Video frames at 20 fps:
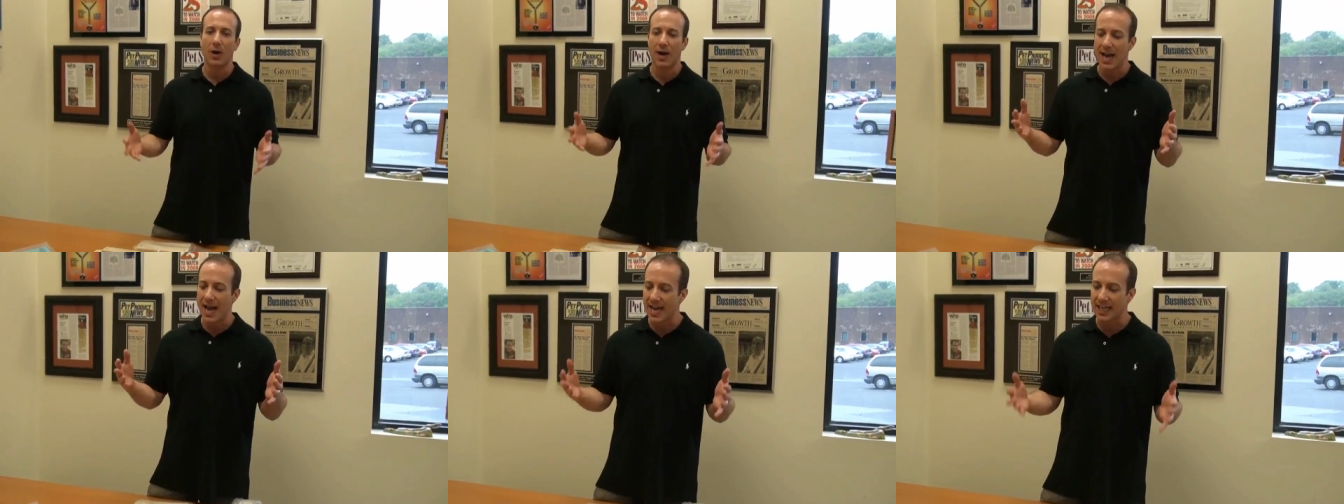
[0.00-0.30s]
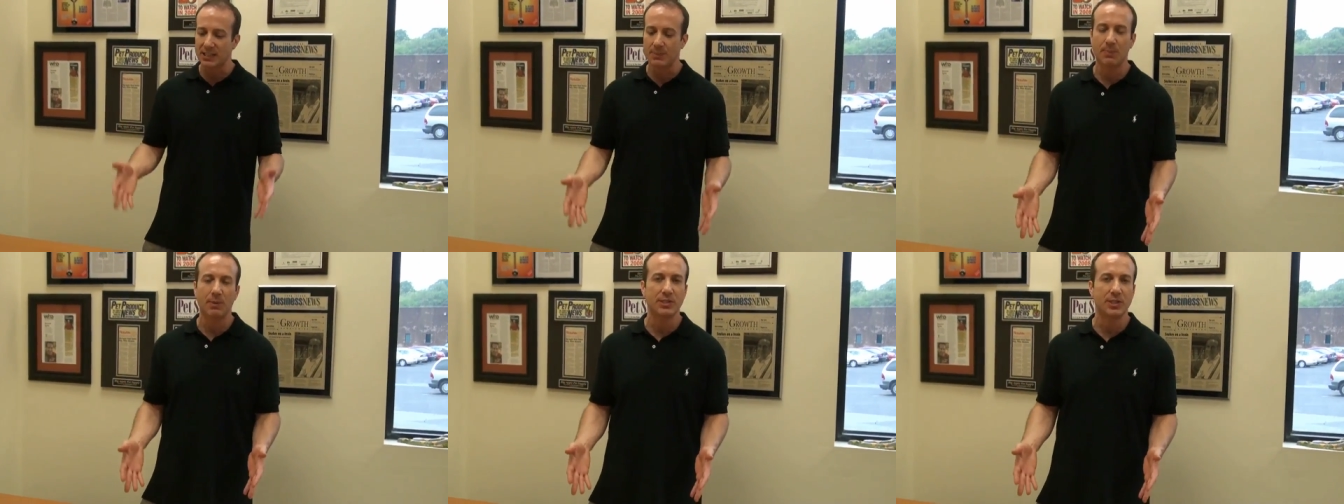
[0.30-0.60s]
We're
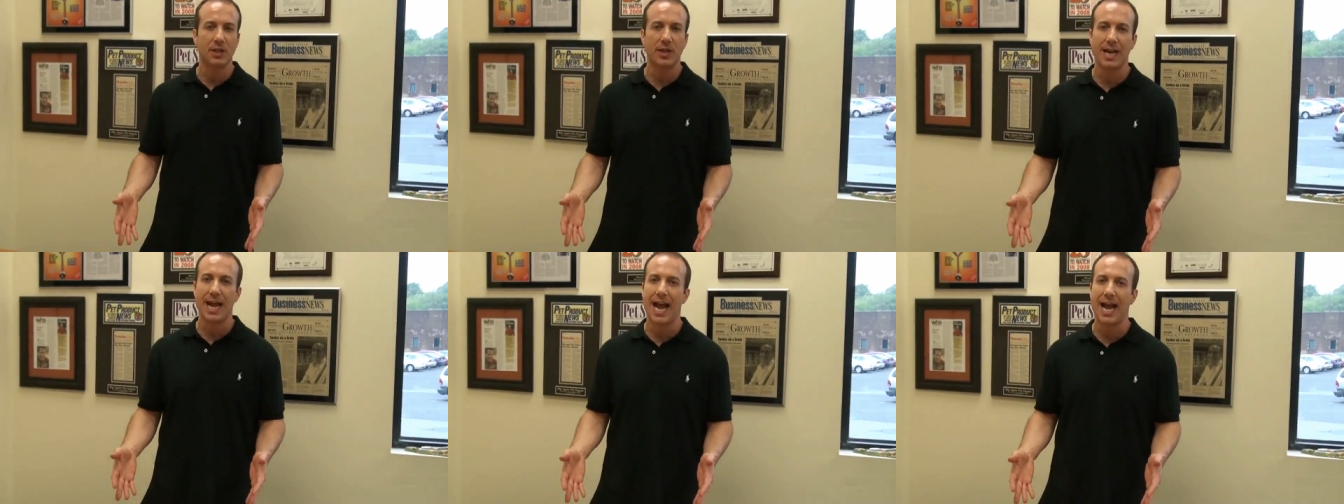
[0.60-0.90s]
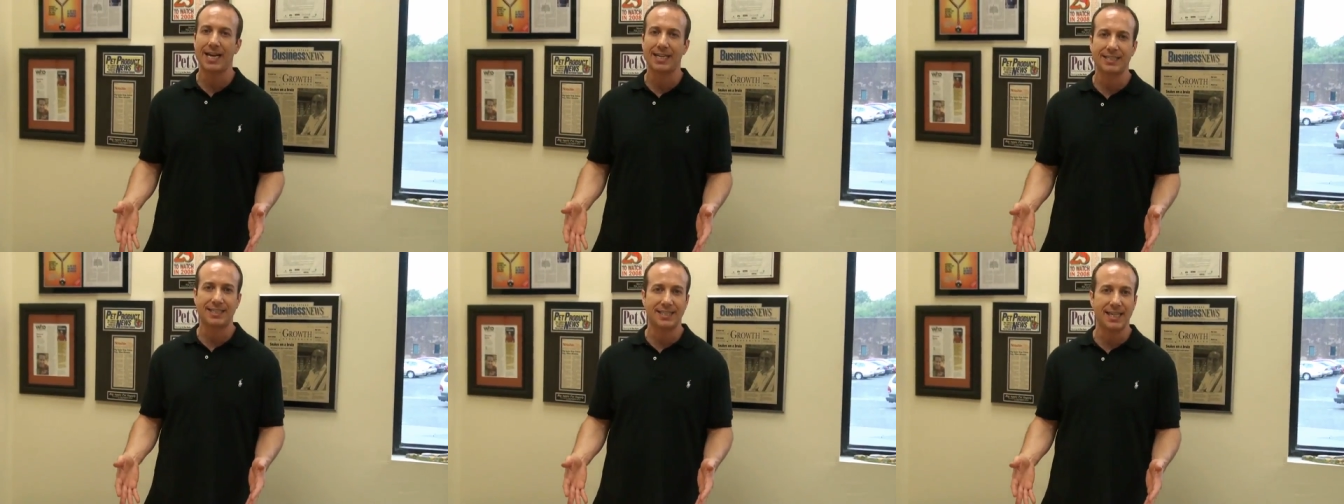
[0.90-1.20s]
experts on
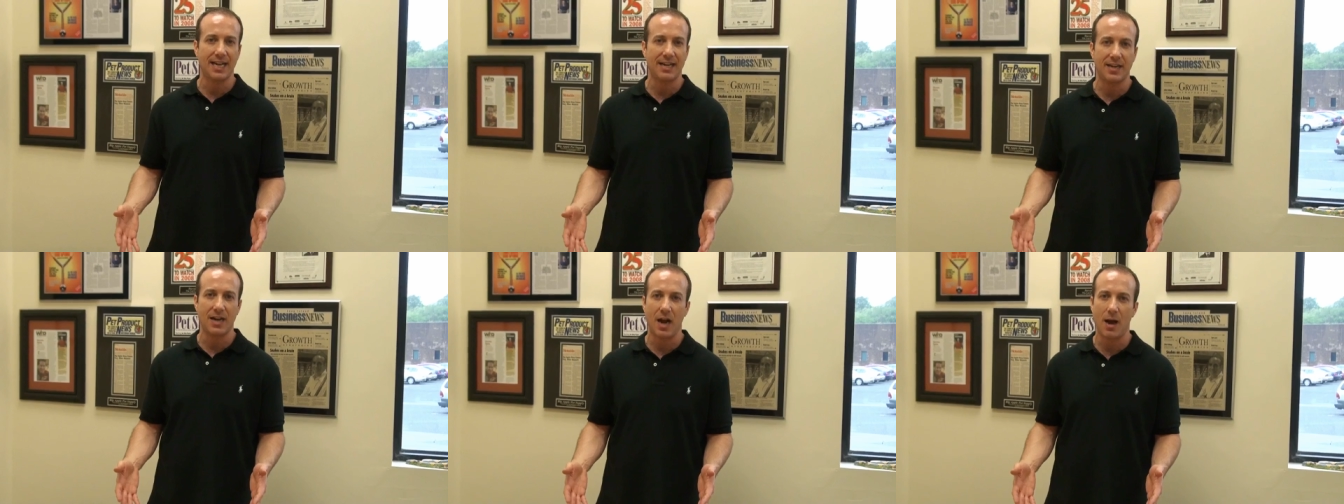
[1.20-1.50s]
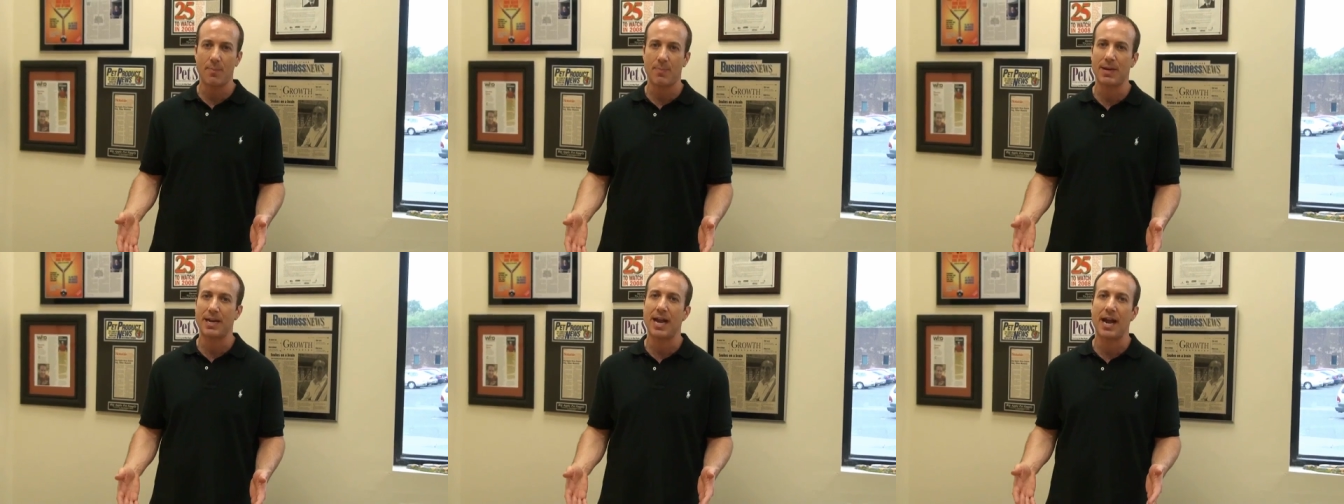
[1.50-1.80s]
how to set it
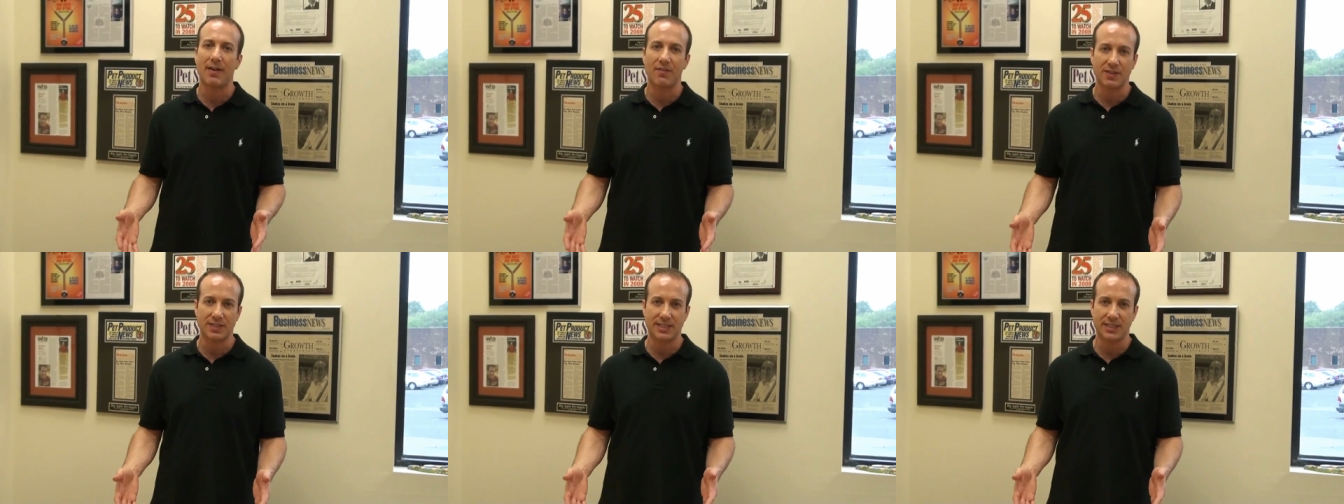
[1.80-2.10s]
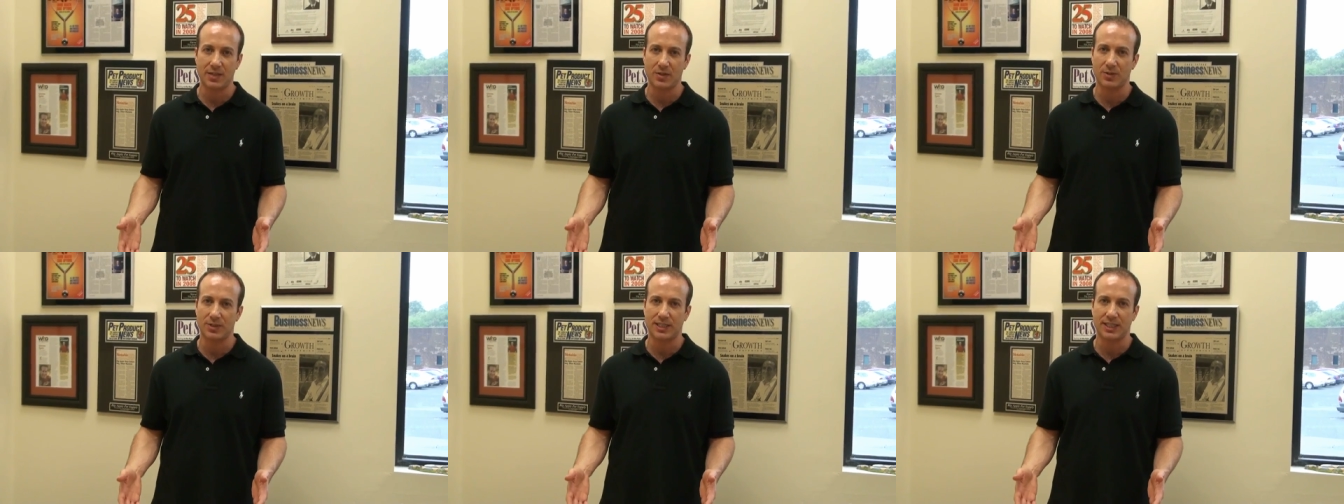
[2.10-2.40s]
up in every
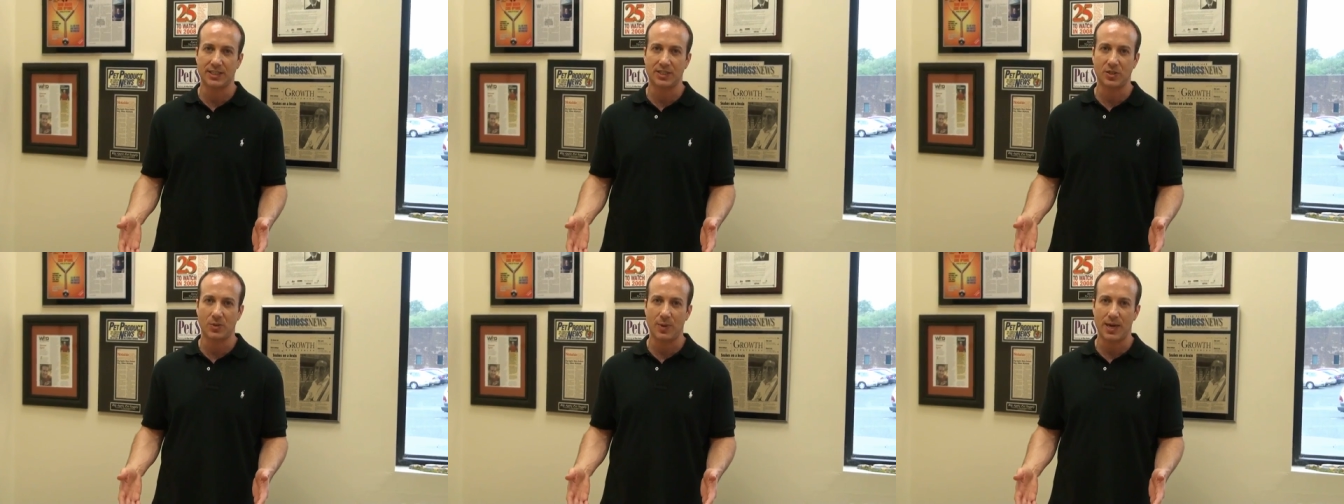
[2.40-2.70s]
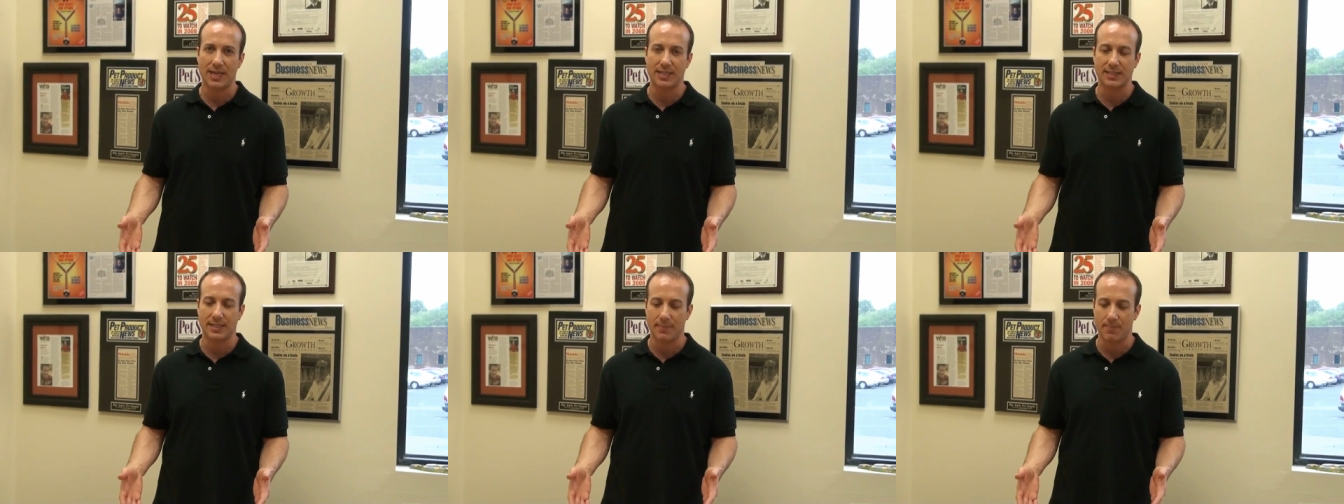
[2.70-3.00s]
single
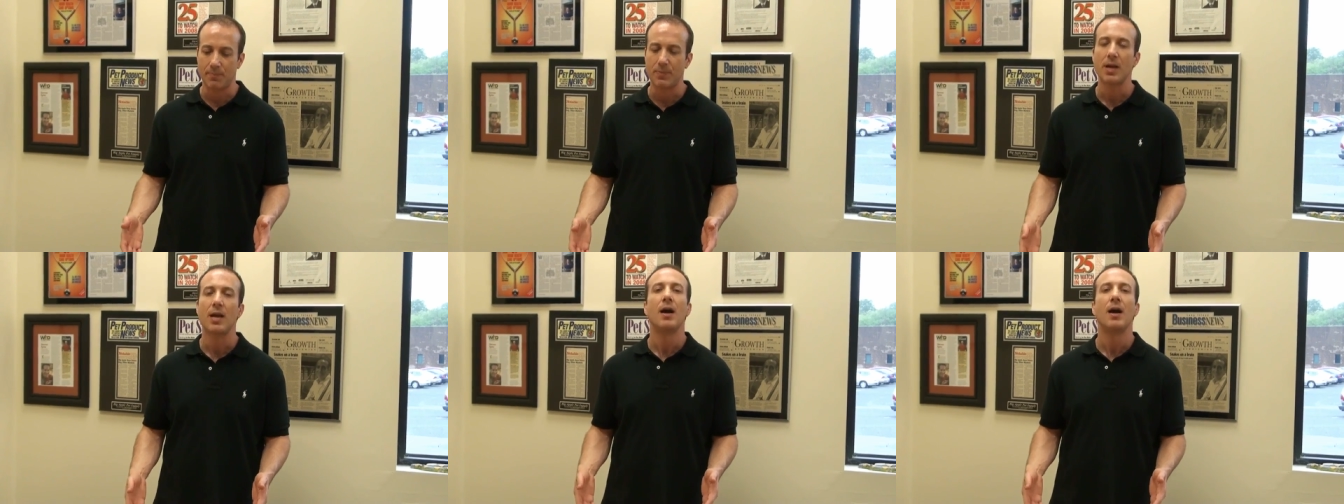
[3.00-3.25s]
situation.